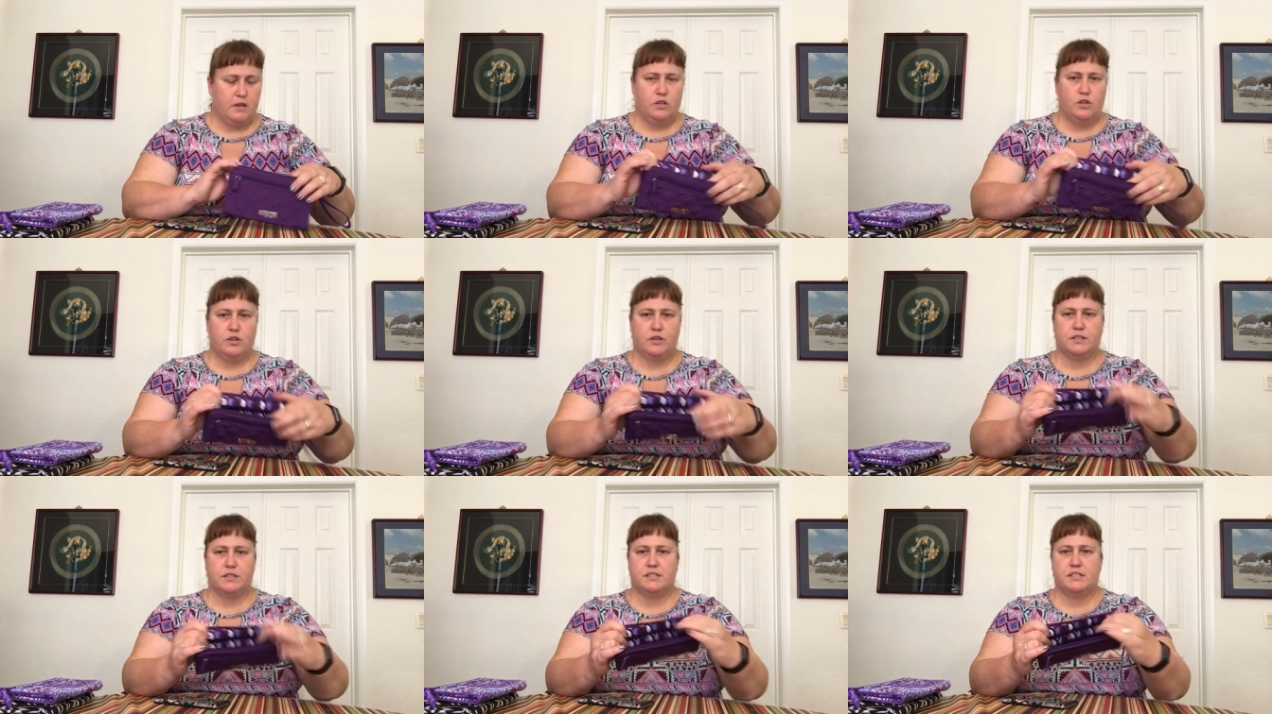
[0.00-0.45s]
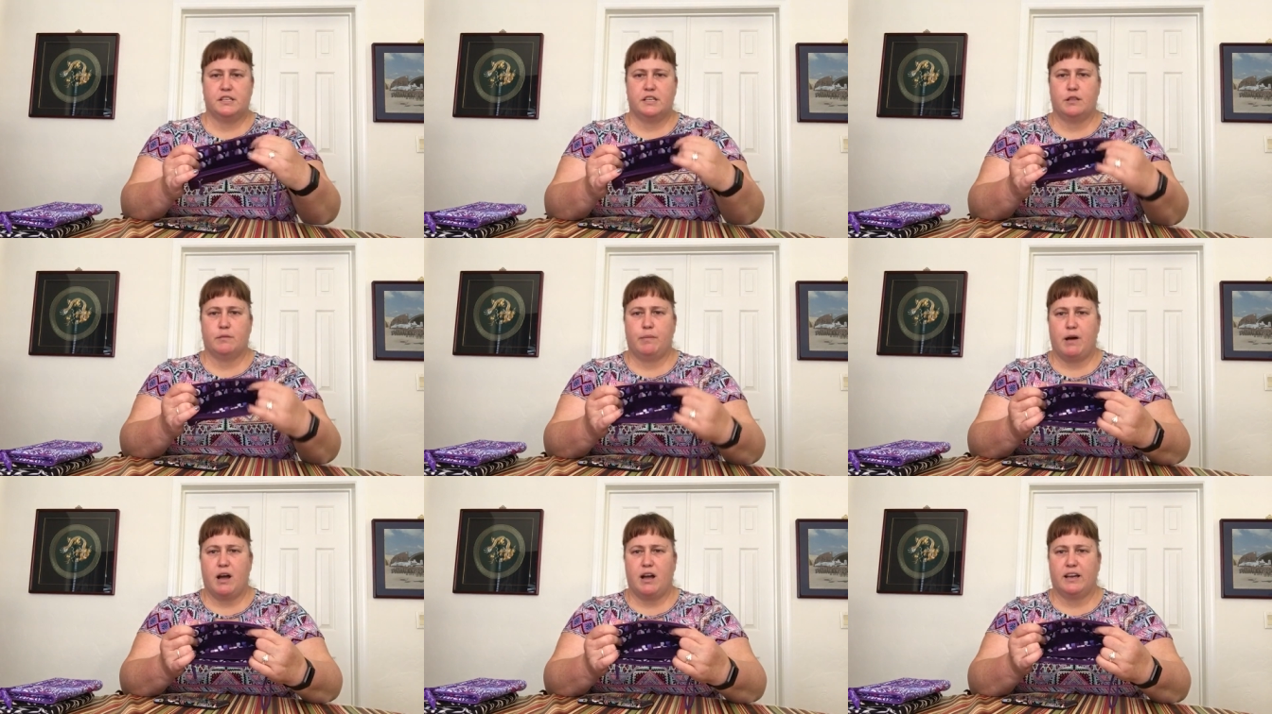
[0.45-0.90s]
You can see
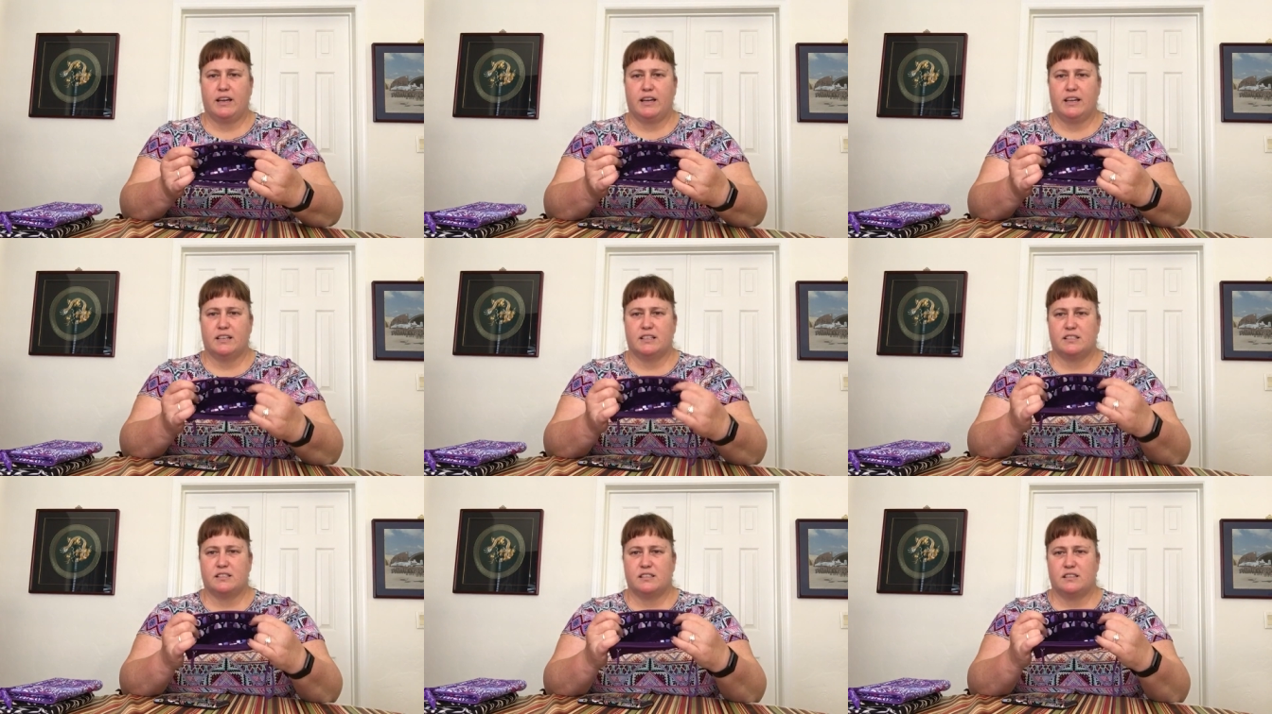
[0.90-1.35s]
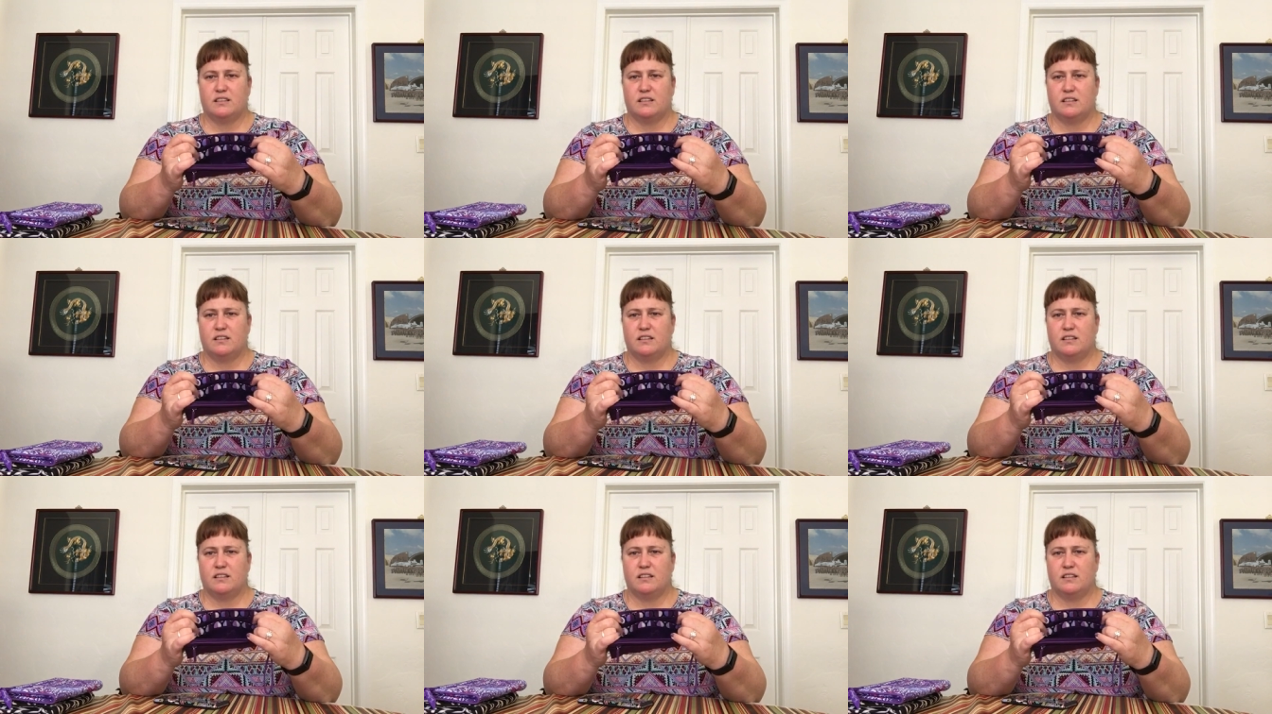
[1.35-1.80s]
the pockets
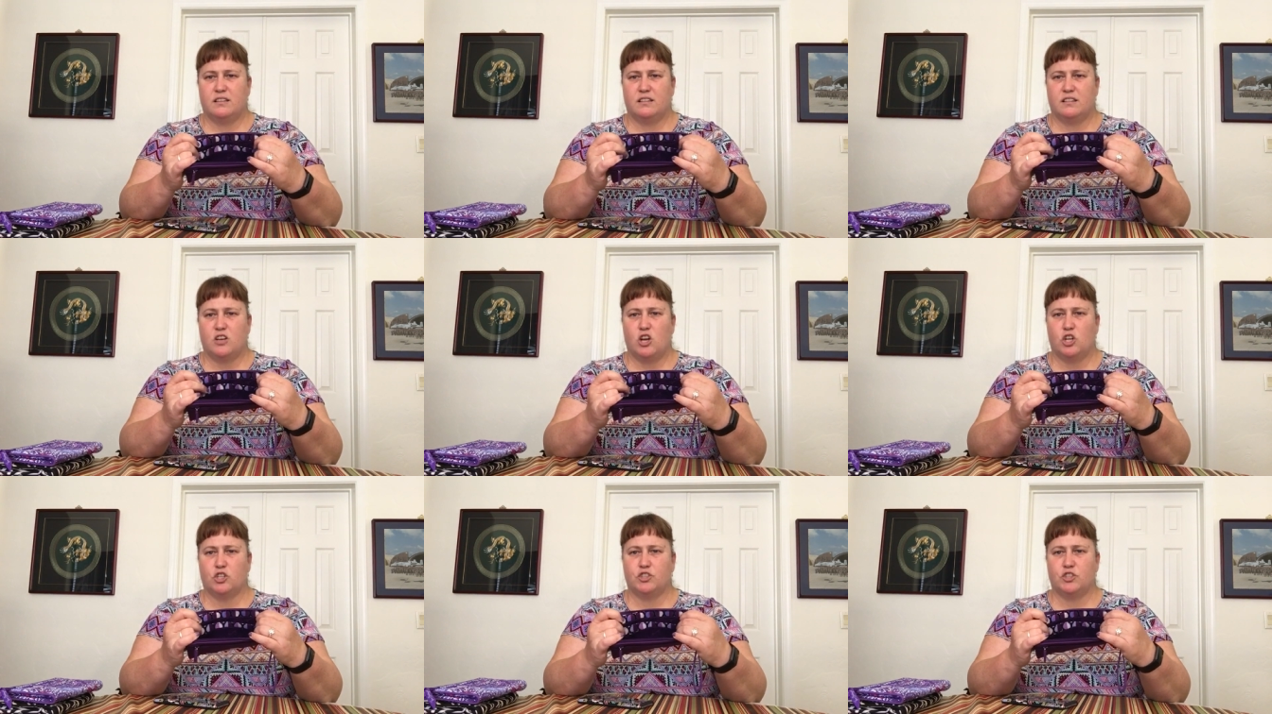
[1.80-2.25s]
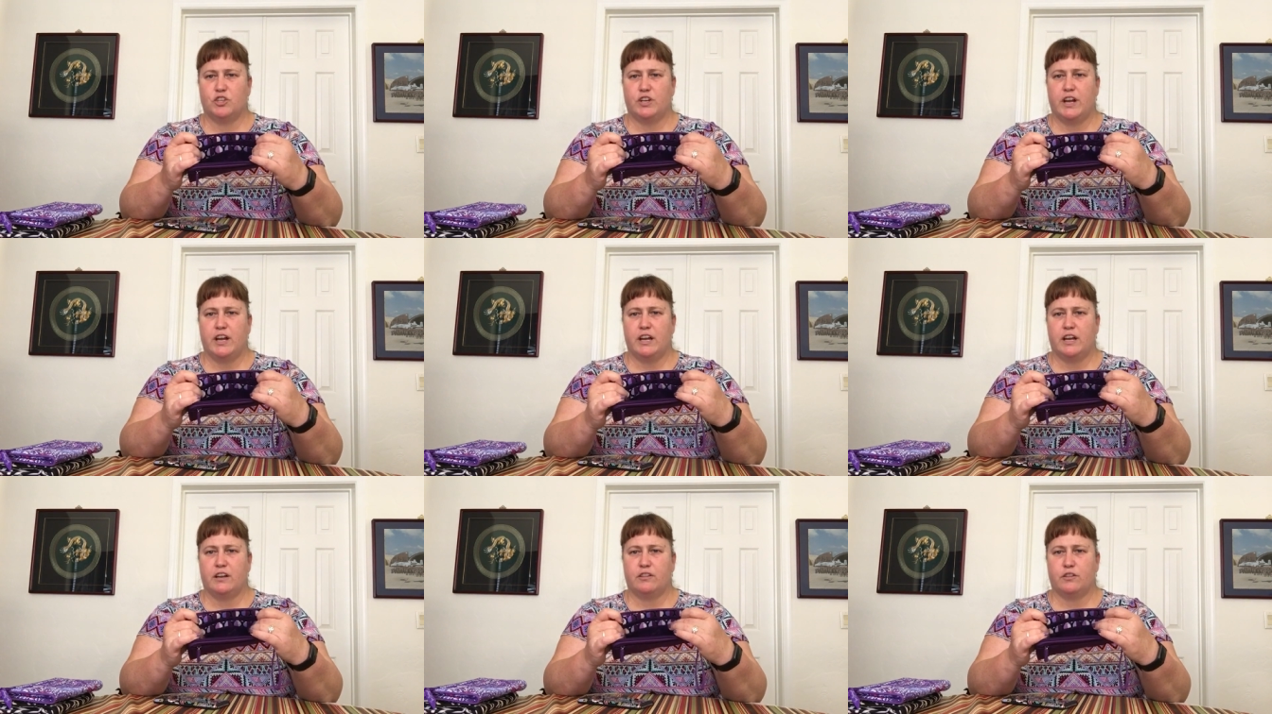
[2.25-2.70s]

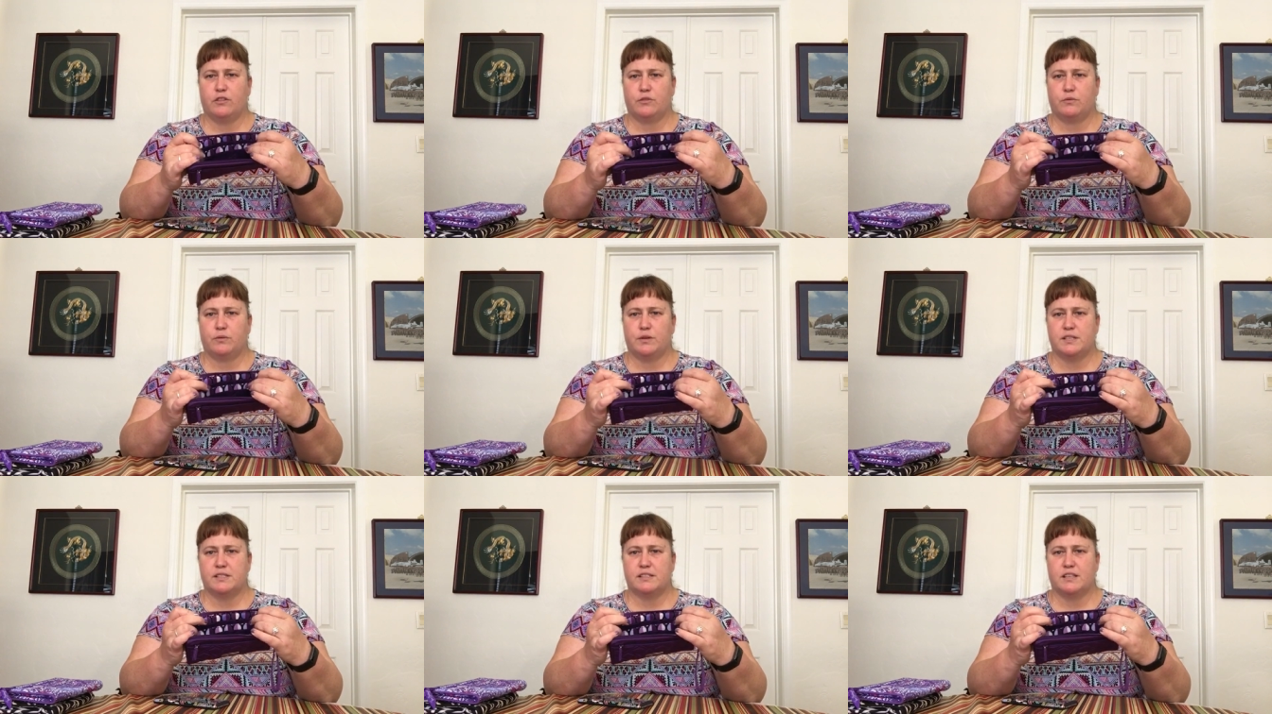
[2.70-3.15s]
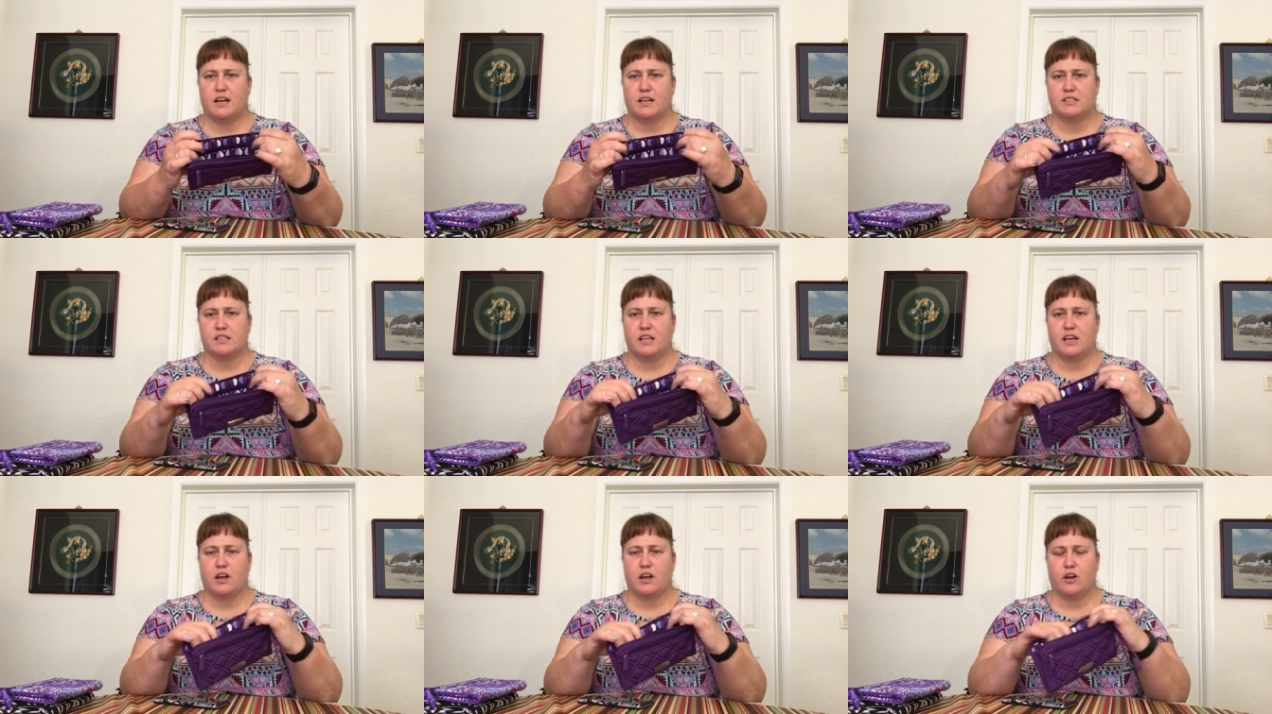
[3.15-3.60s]
alternating the three
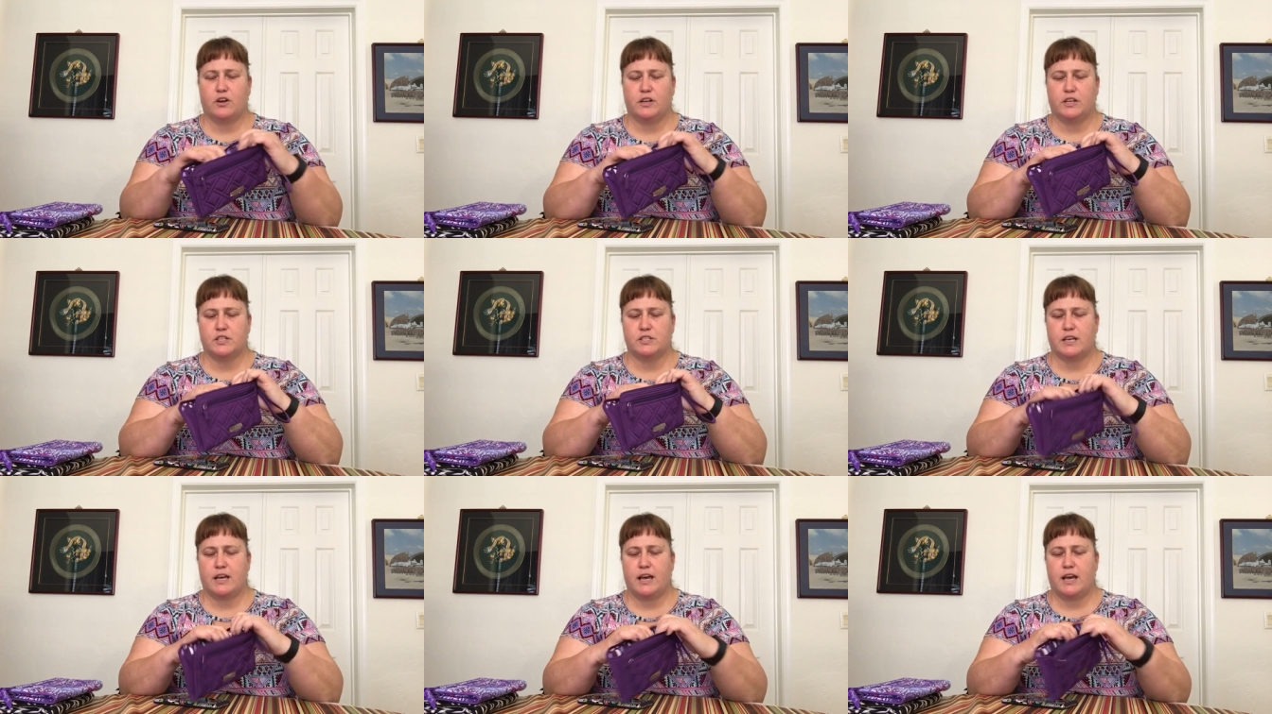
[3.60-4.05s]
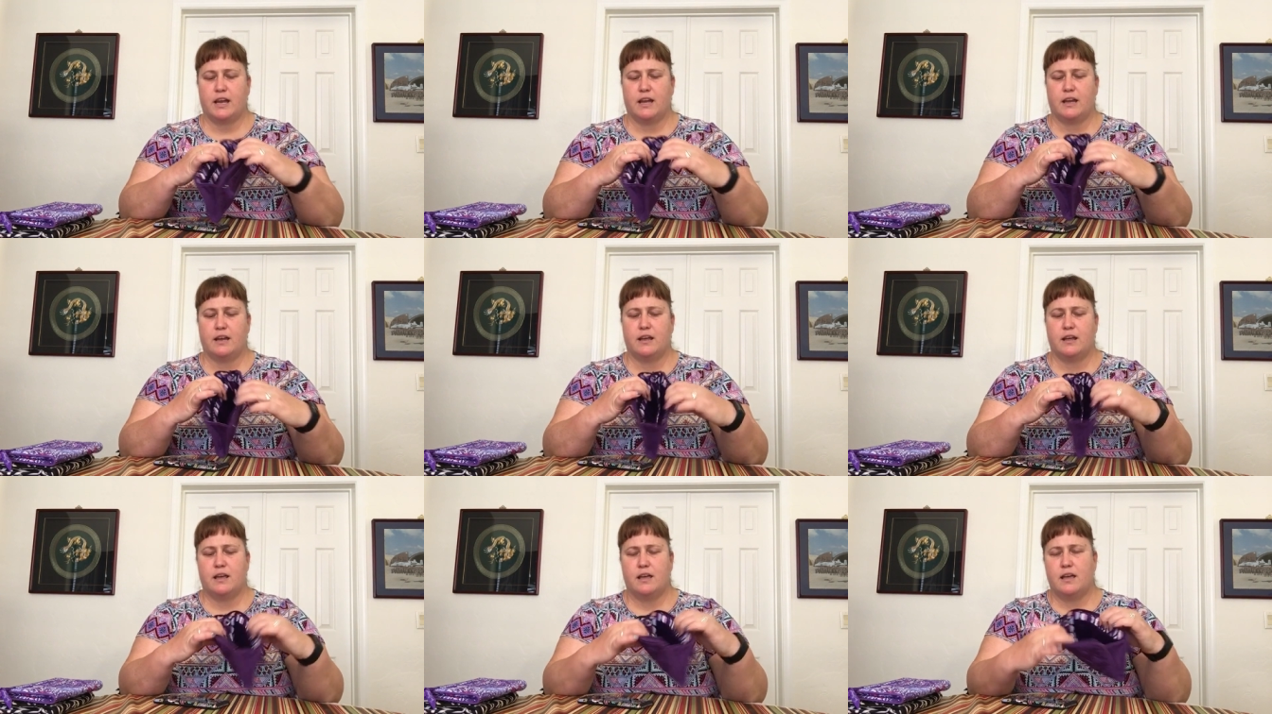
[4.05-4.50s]
slots there on each side